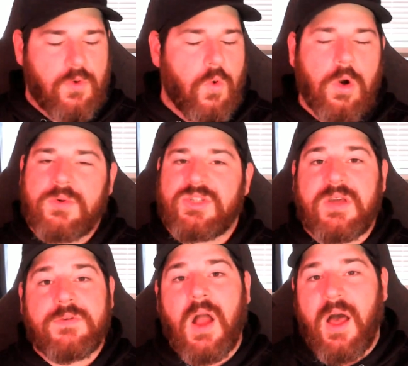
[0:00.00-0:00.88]
or
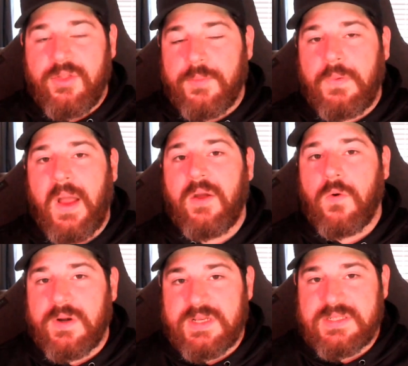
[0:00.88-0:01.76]
whichever other
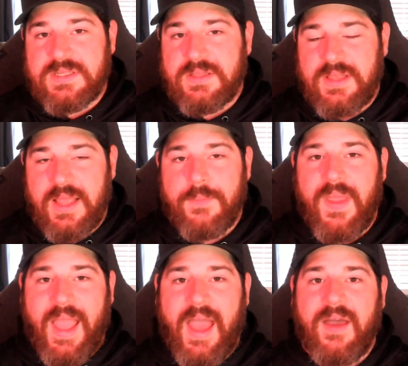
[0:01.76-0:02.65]
priorities they may
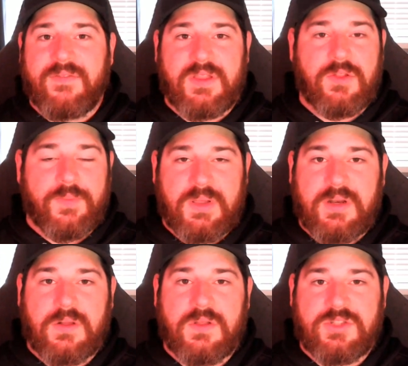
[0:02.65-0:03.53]
have in their
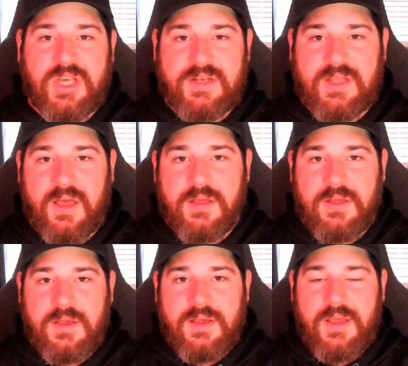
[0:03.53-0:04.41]
political agenda.
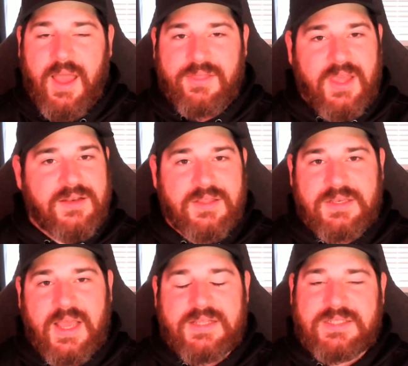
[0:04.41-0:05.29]
At the end of the
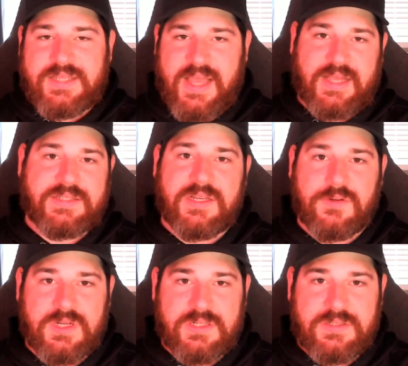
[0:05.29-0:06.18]
day, it's a tax
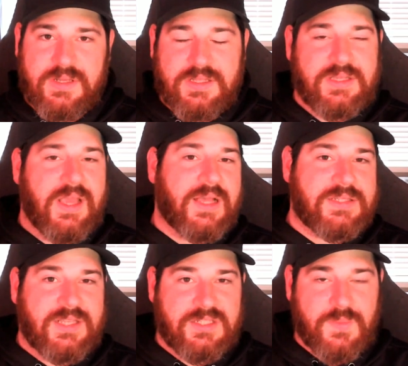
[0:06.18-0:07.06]
increase. And yes,
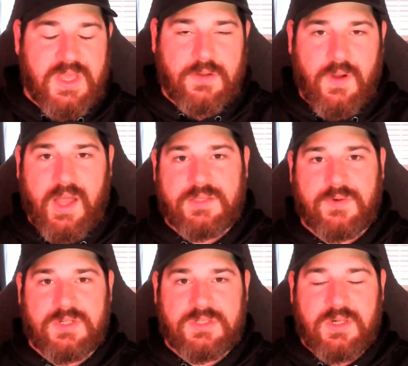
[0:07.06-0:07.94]
it does make your eye
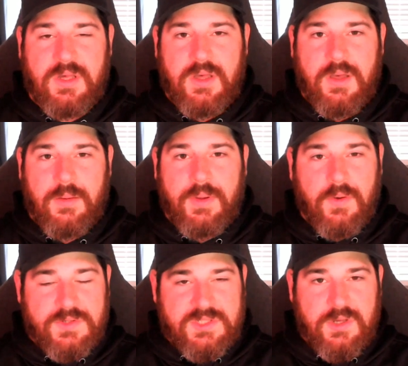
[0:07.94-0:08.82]
twitch. But
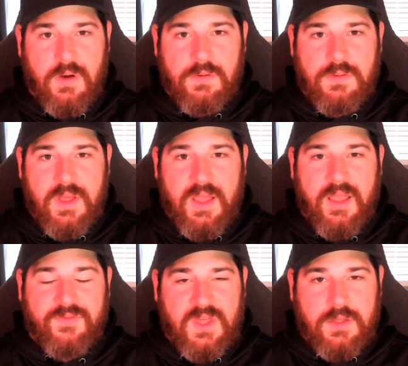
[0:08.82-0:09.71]
also,
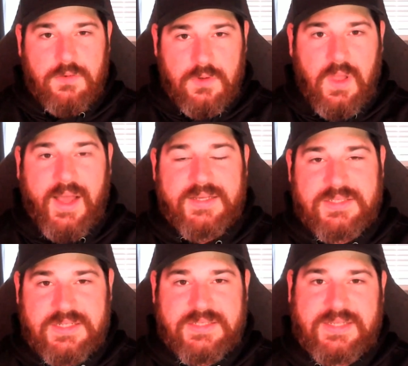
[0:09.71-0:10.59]
if they utilize
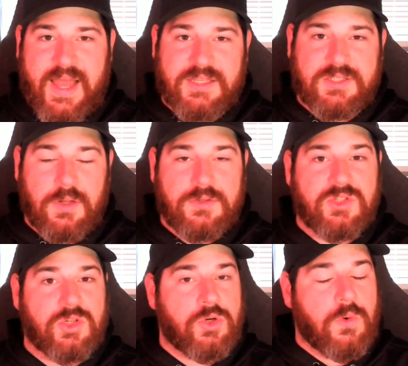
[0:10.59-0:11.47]
these tax dollars
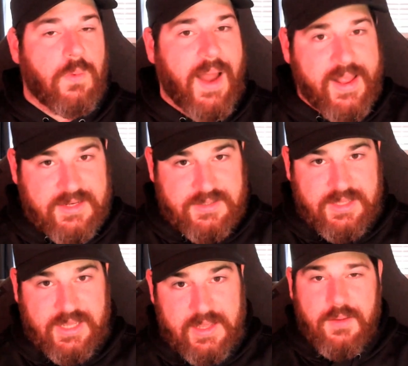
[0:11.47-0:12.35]

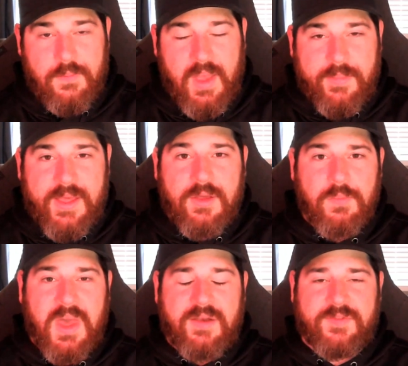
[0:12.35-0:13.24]
correctly, maybe it could
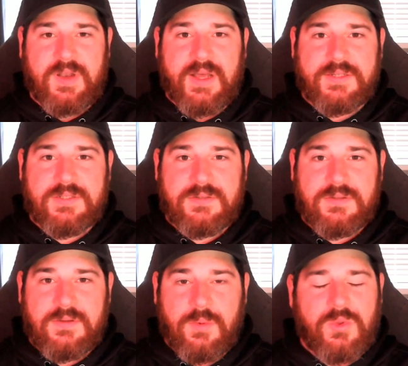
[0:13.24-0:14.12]
benefit us.
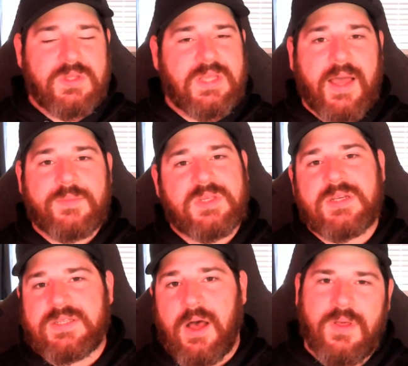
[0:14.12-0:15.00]
Only time's going to
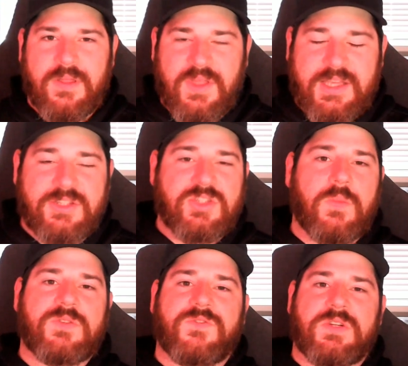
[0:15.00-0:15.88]
tell. Thank you so
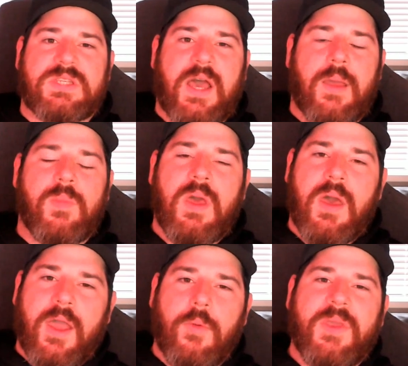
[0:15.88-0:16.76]
much for your time.
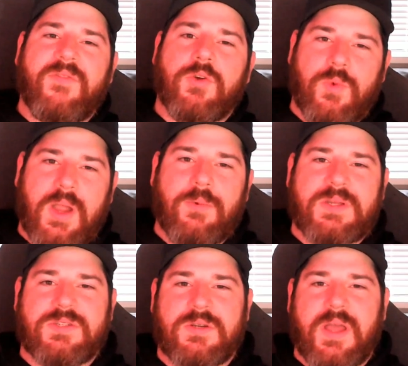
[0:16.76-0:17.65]
I hope you have a great
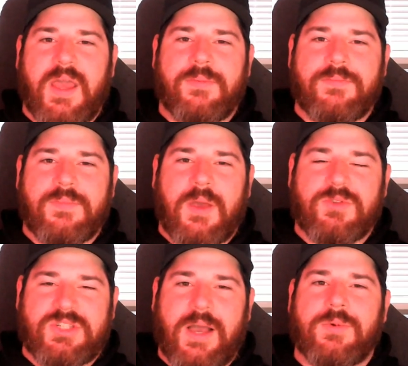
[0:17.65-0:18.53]
rest of your day, and we'll
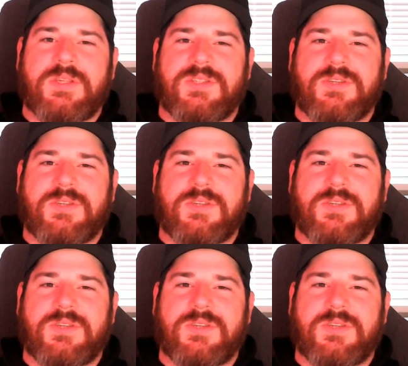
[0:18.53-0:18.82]
chat with you soon.